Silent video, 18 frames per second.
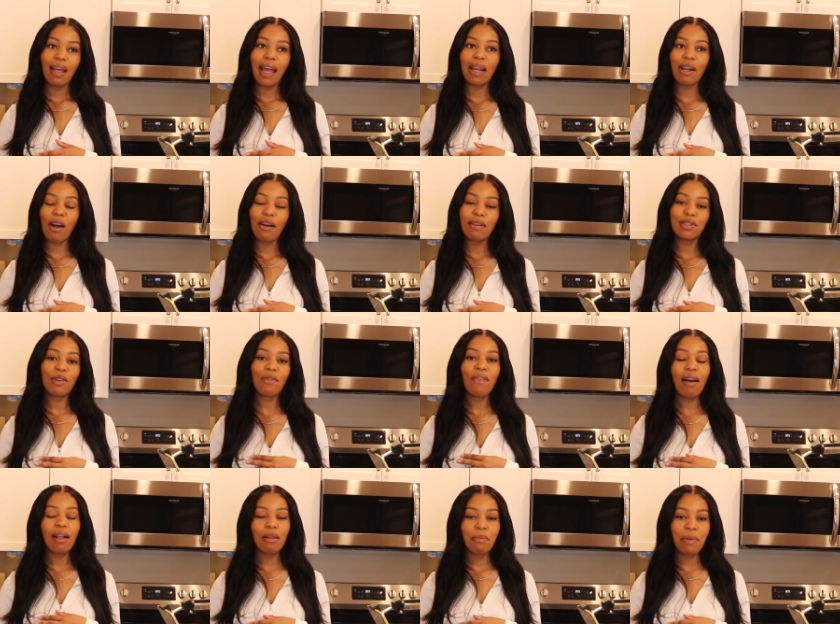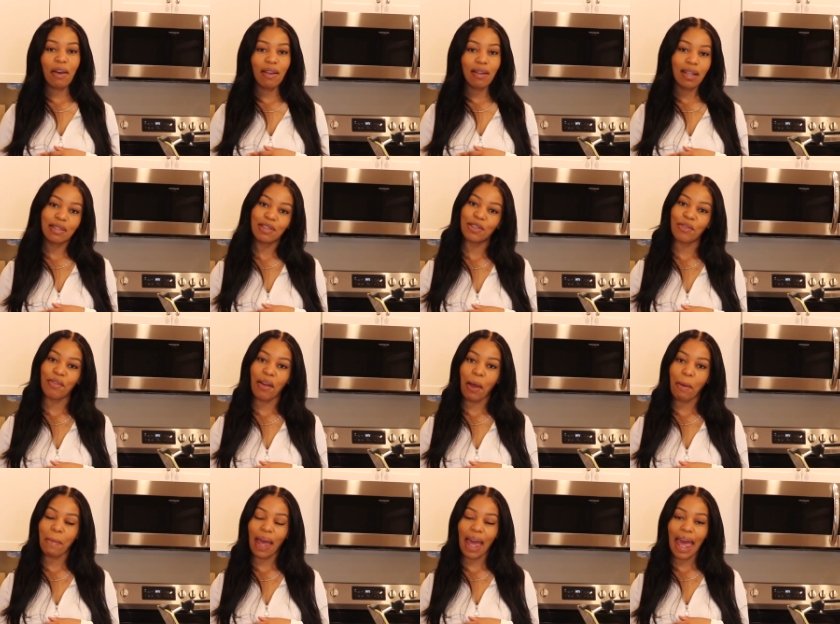and also follow me on
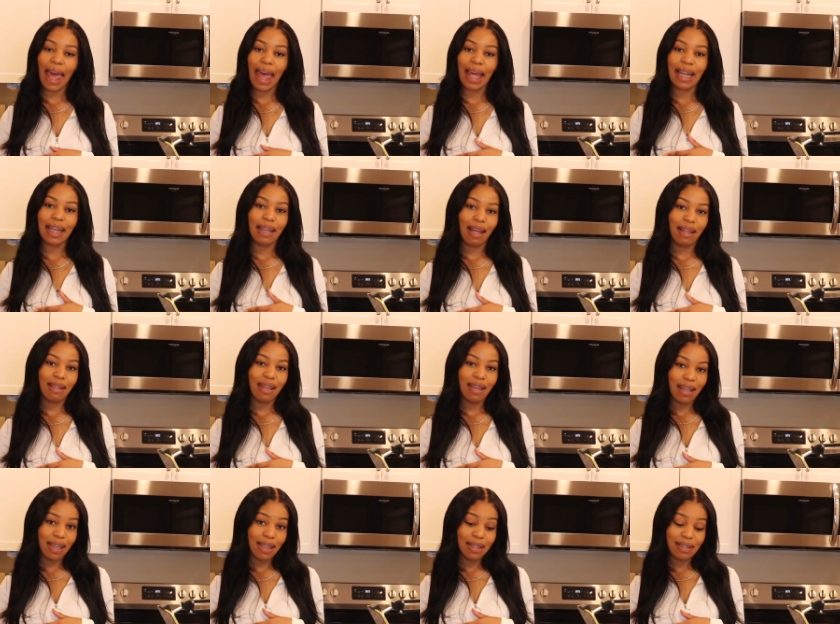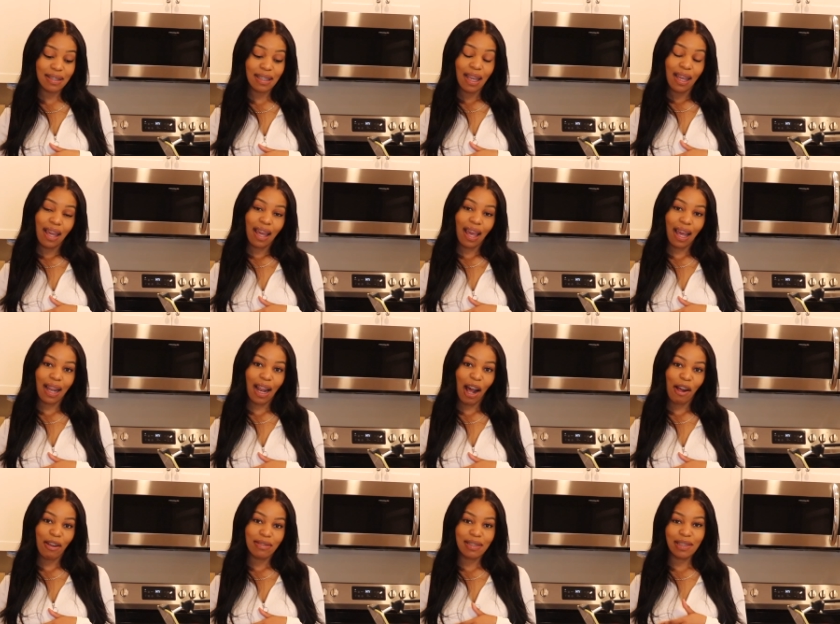Instagram at Nelly Eats. And
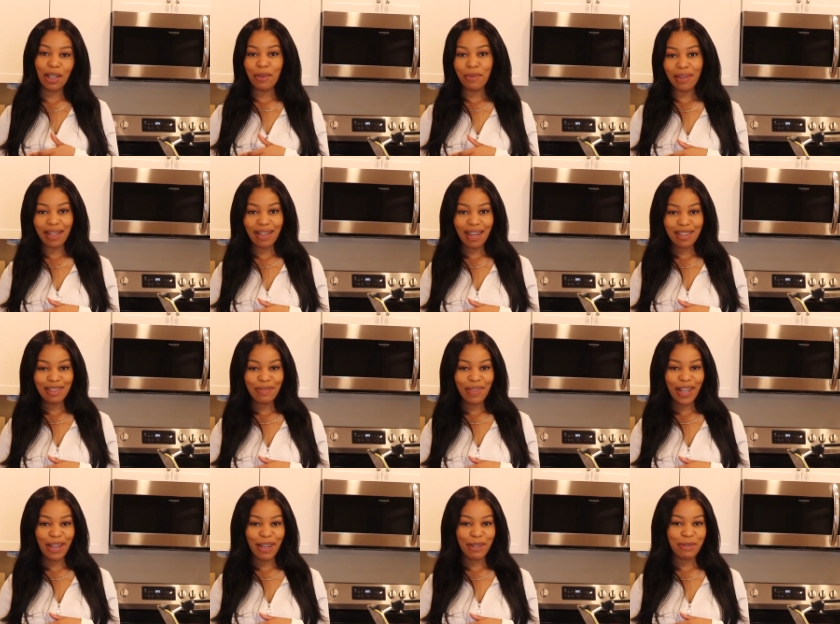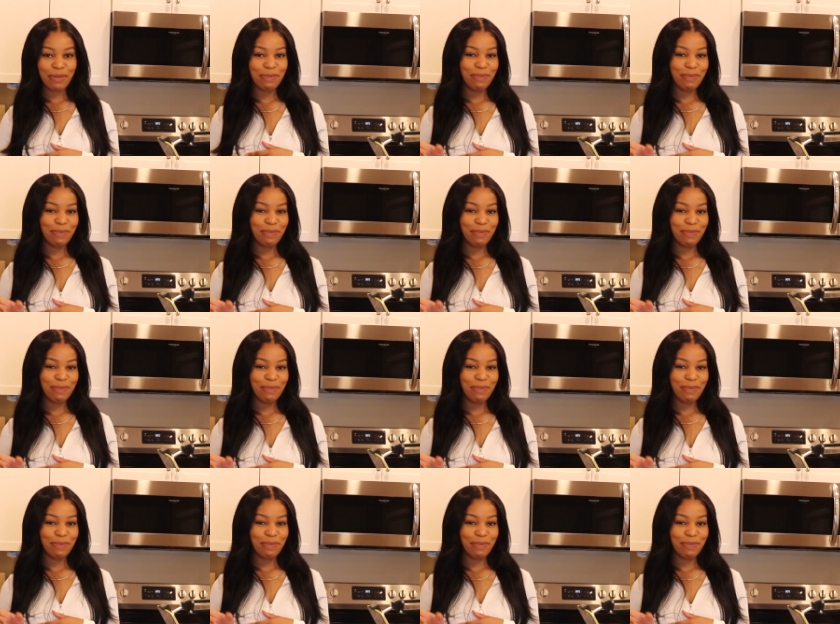I'll see you in the next video.